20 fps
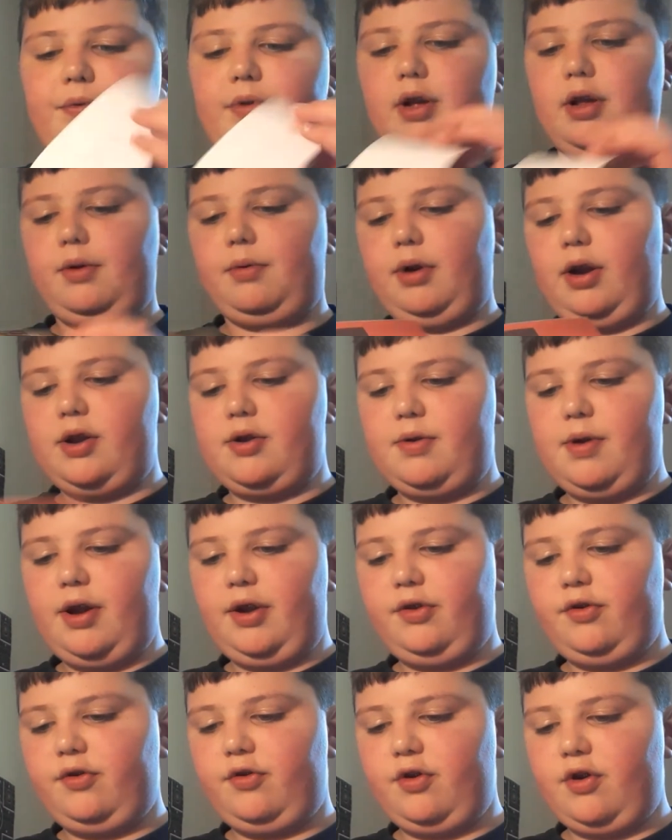And you want to
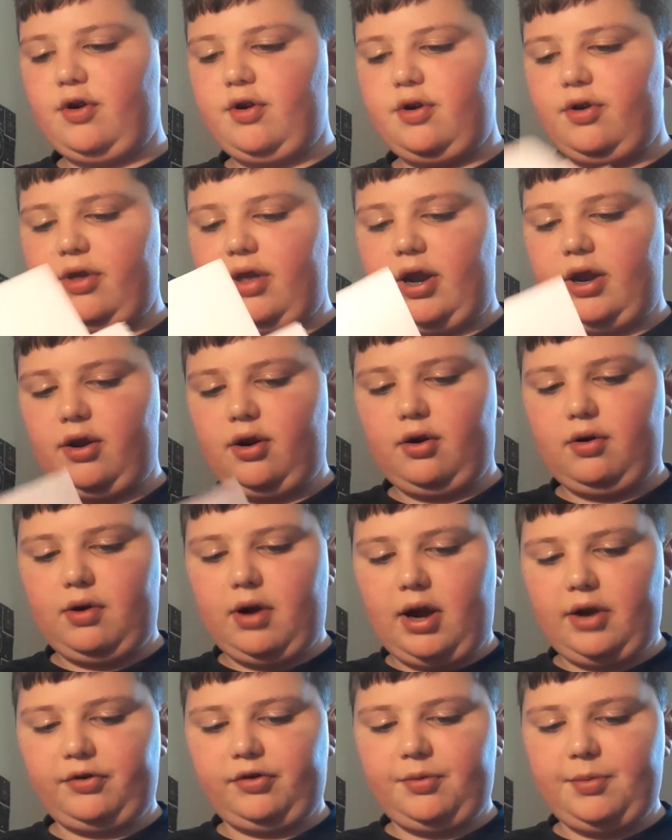make sure that it'll
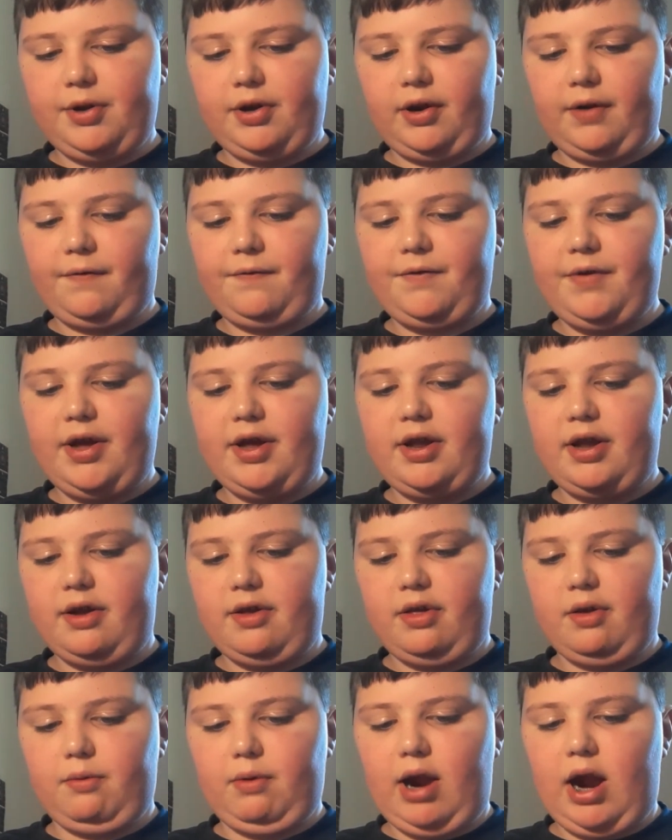actually be able to fit
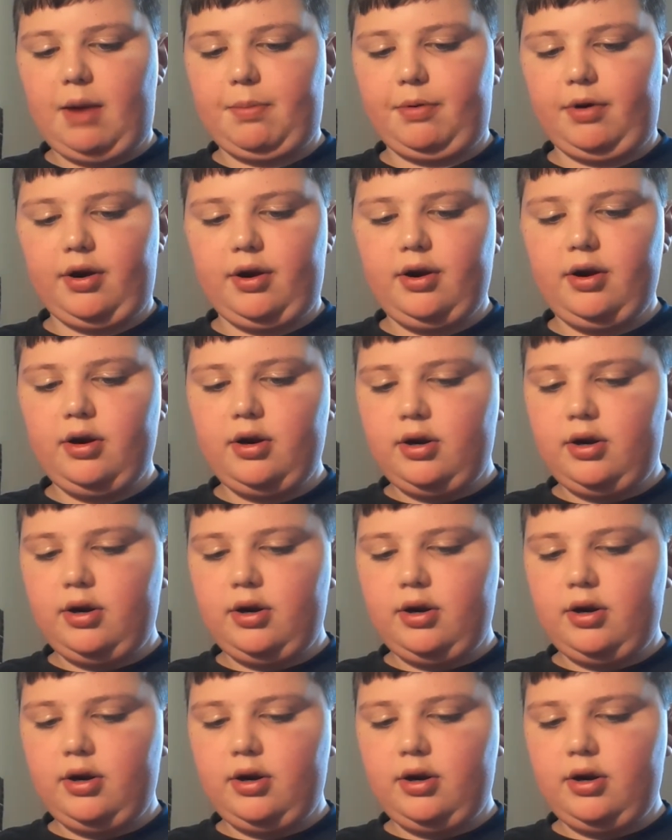in the wrapper.